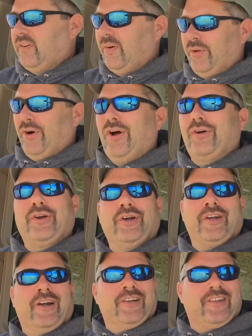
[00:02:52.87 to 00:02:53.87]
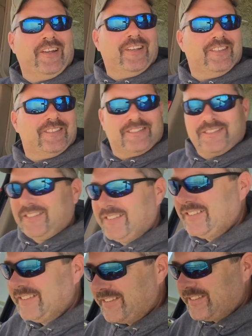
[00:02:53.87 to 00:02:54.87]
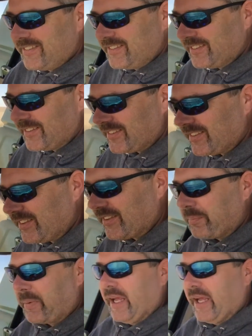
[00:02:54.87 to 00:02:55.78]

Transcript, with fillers: Well, they're all good, aren't they? I